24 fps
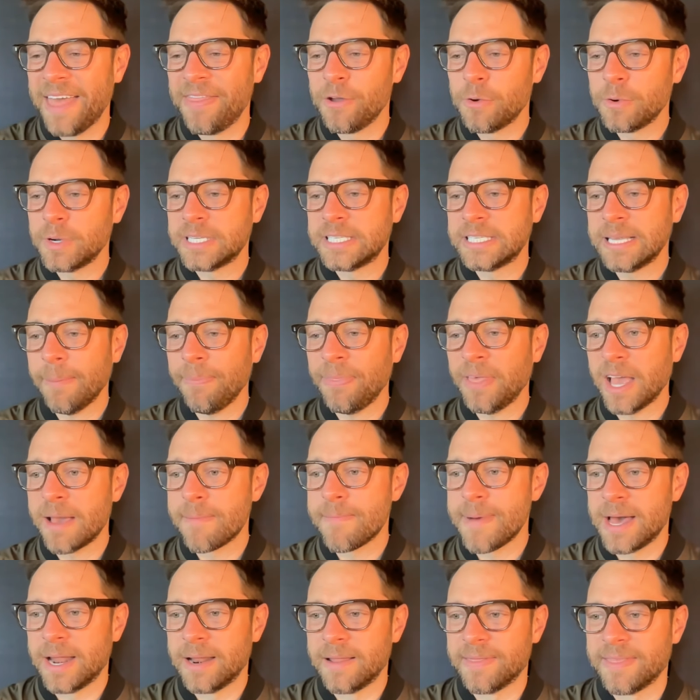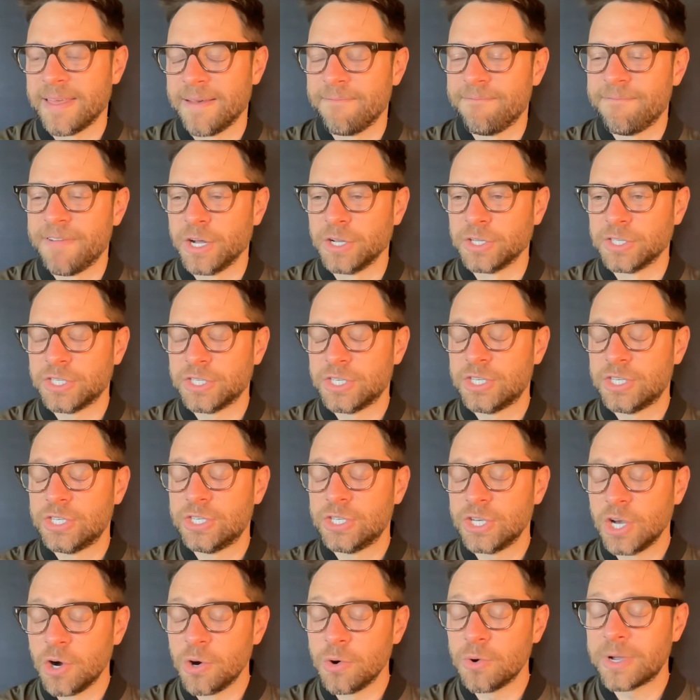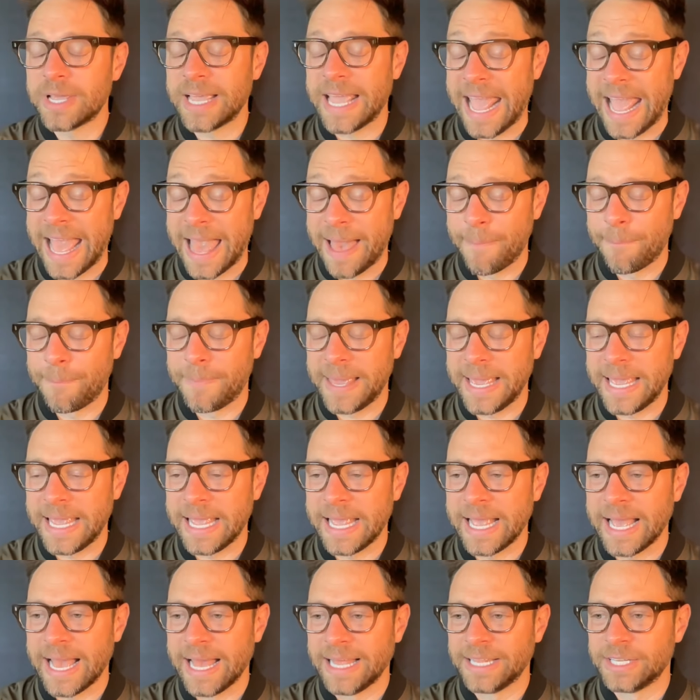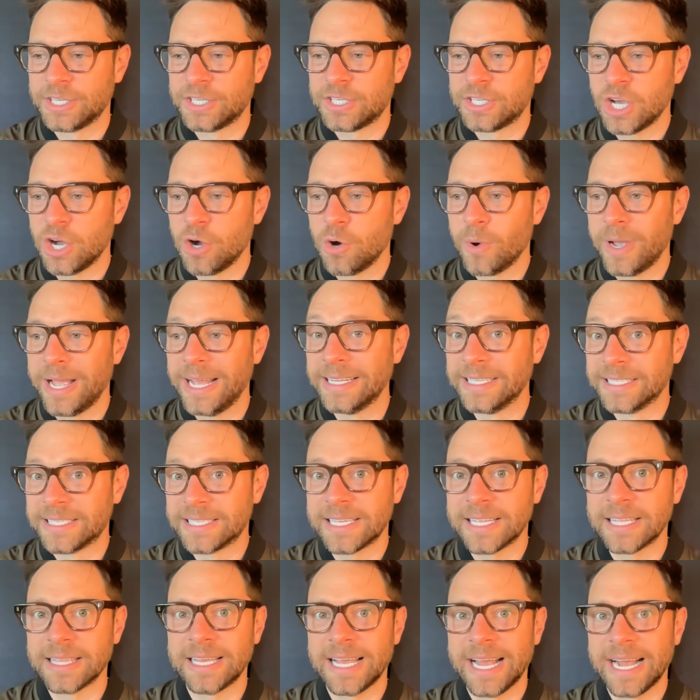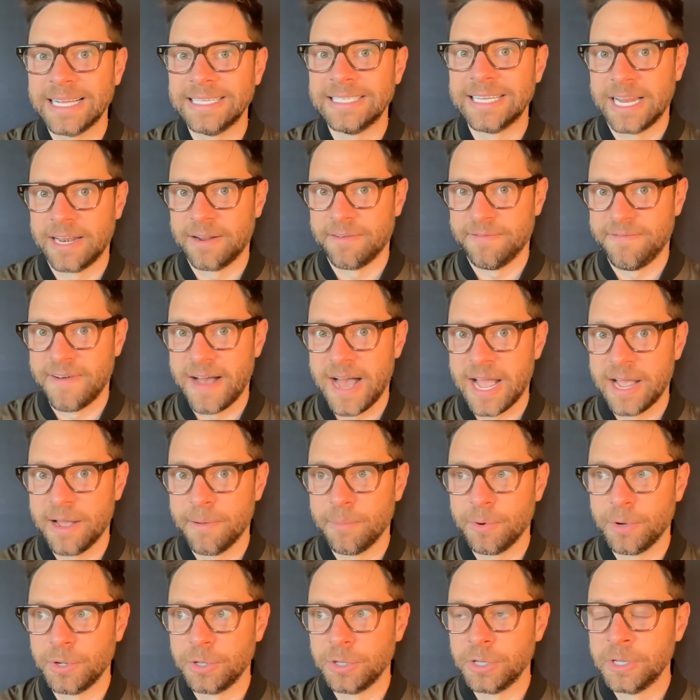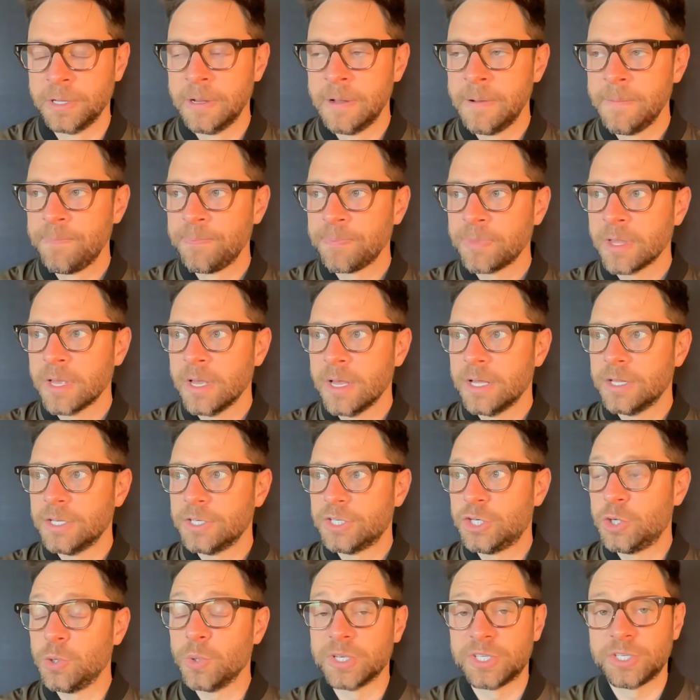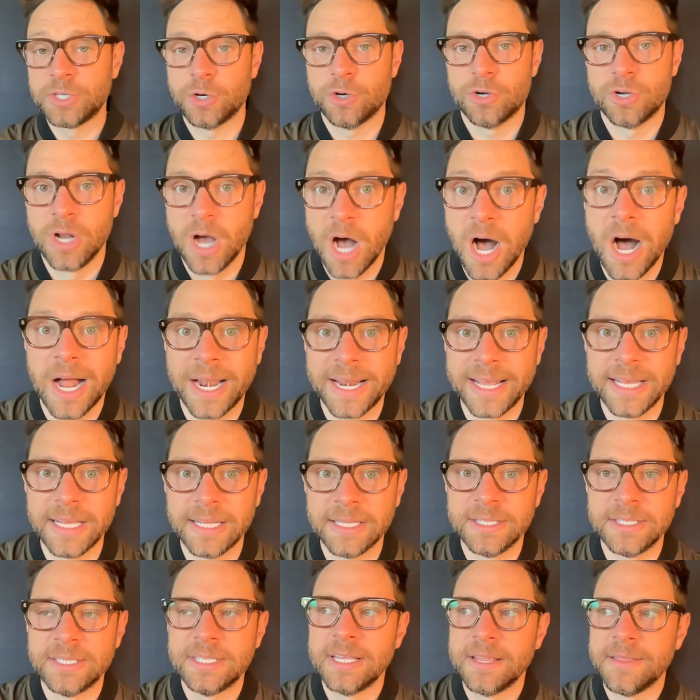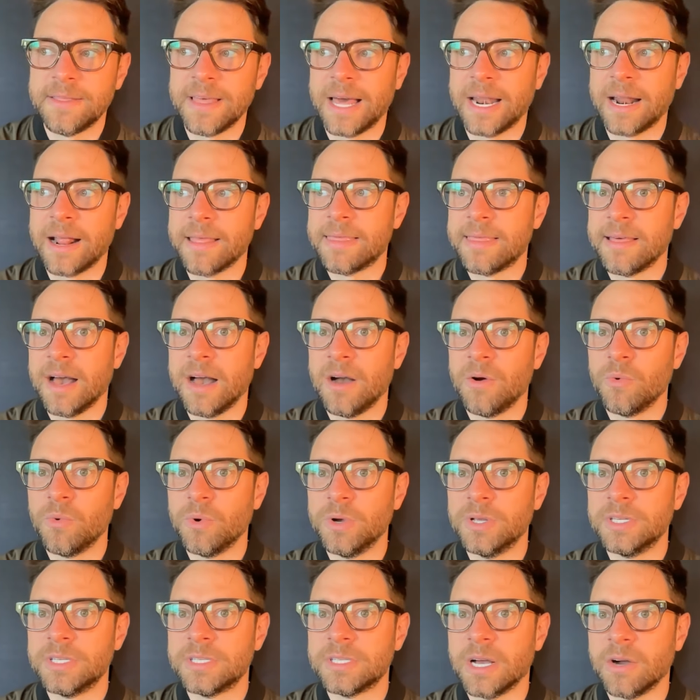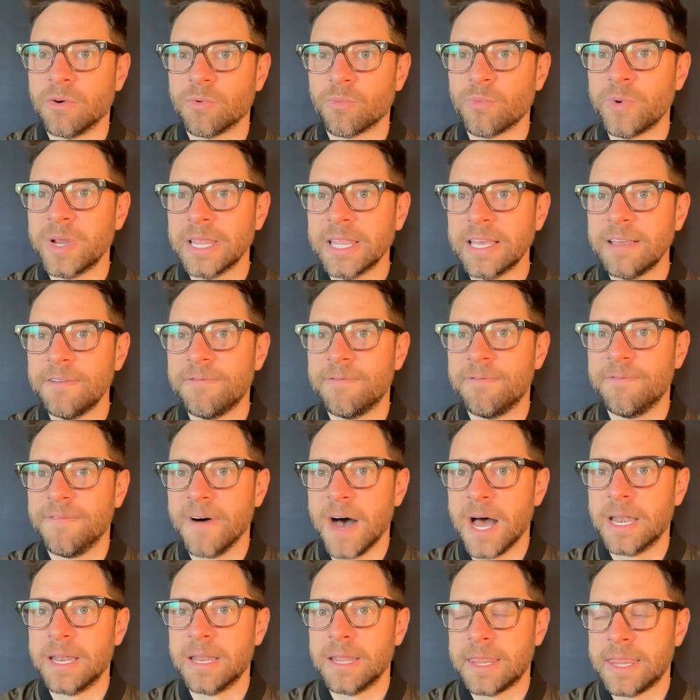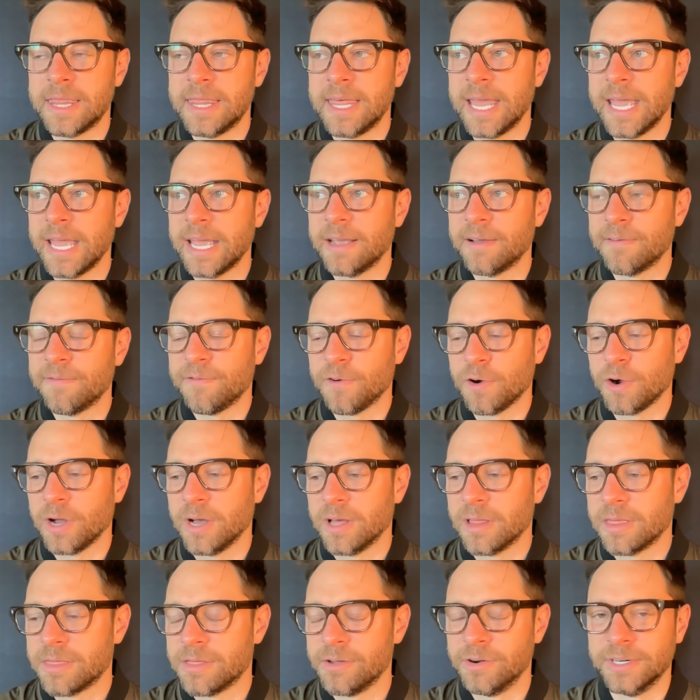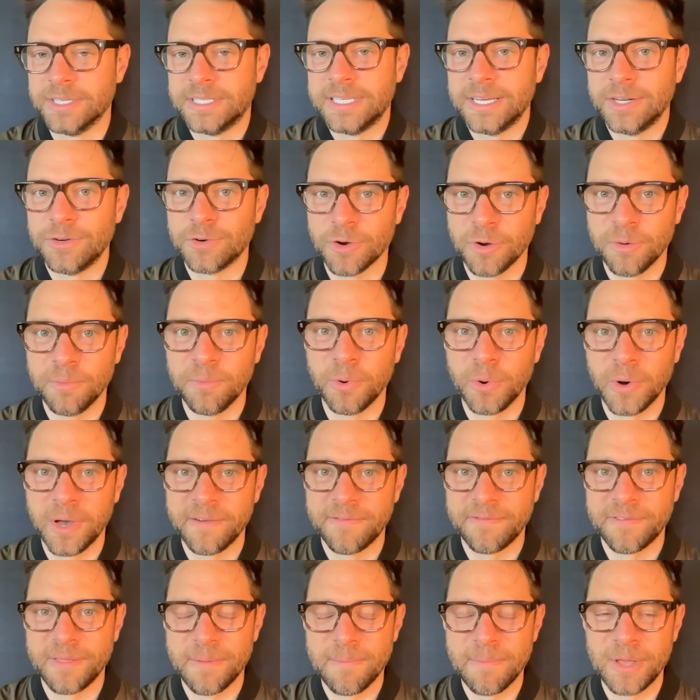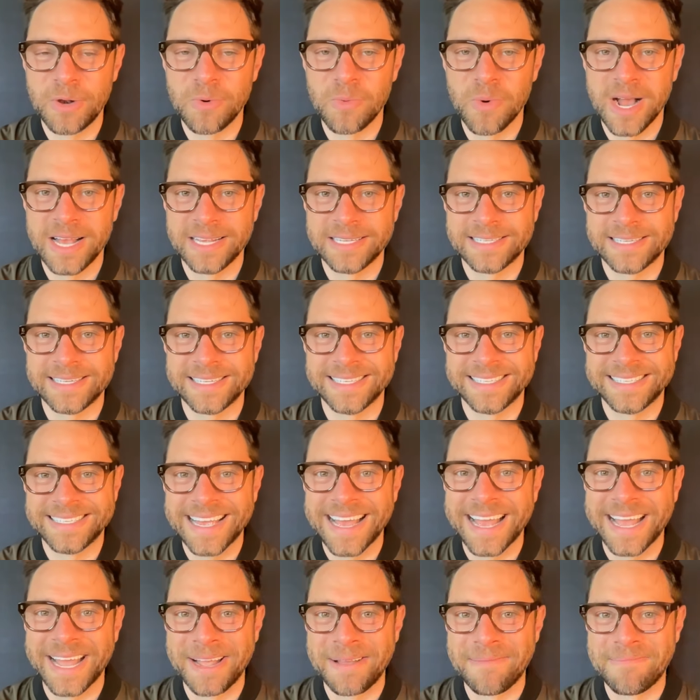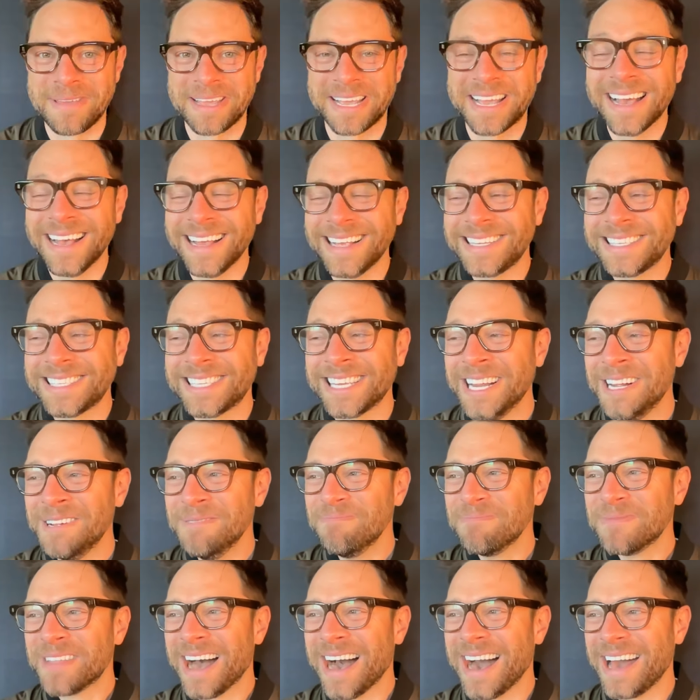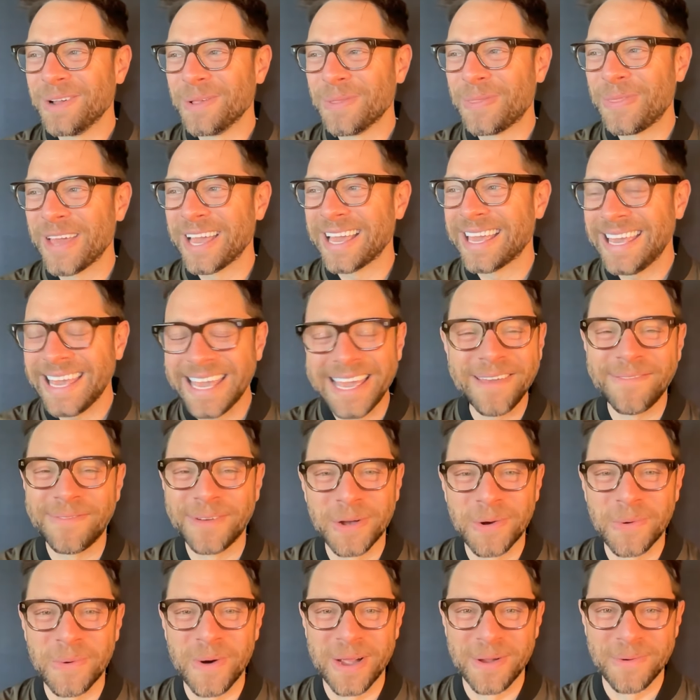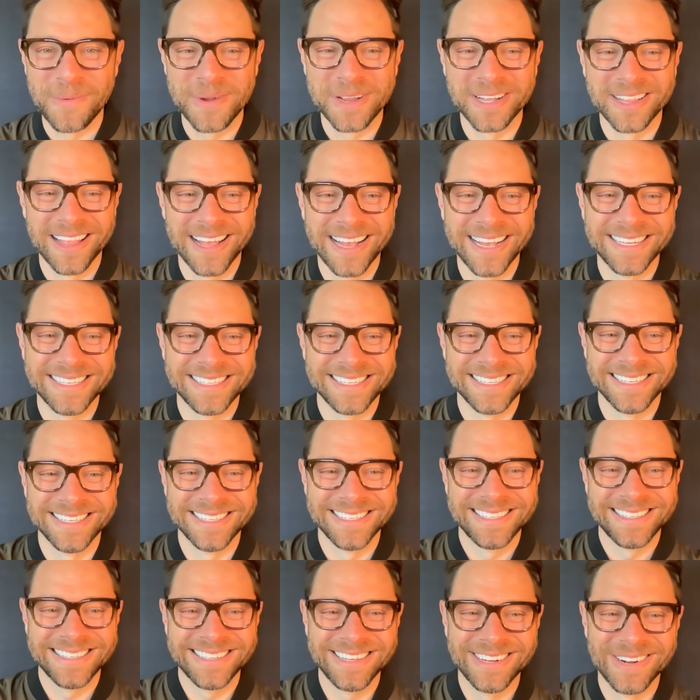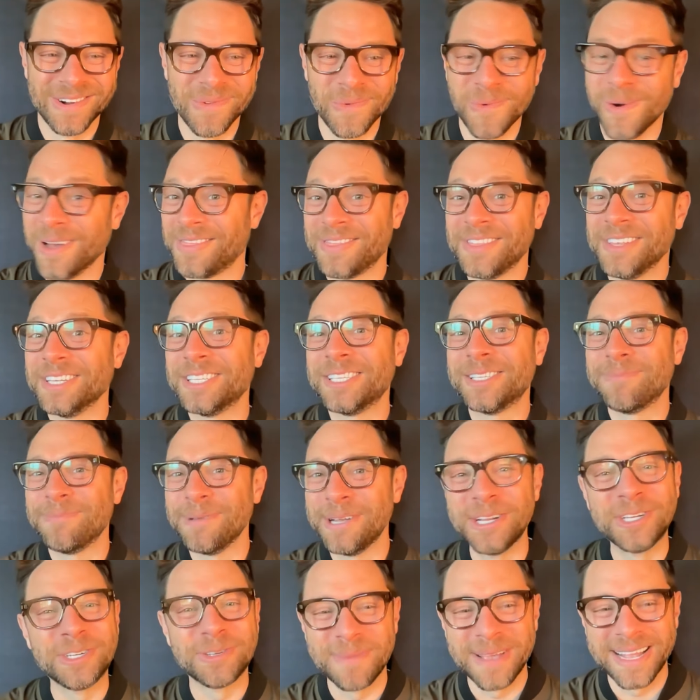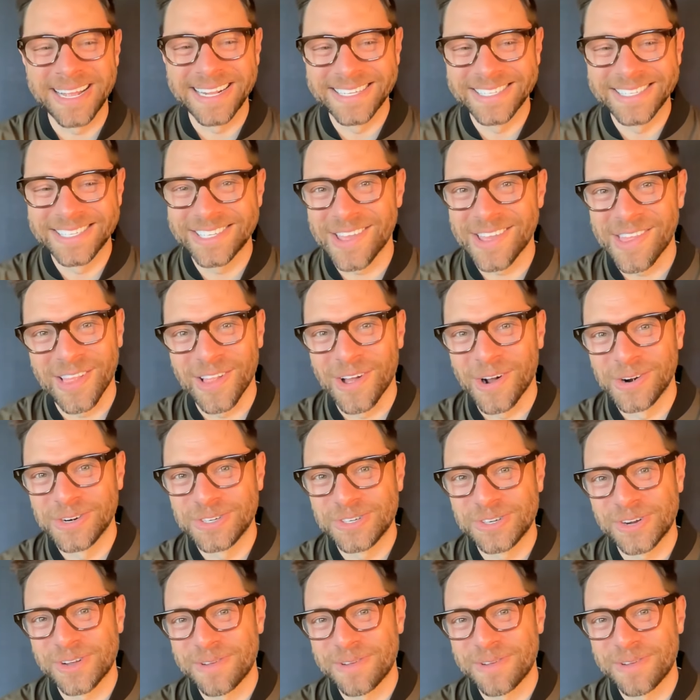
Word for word: And there was something about it that felt so campy and so instantly identifiable to a certain audience that I thought was a really fun thing for a 13 year old boy from the Midwest to say because I don't think he even quite realizes you know what this speech means to the larger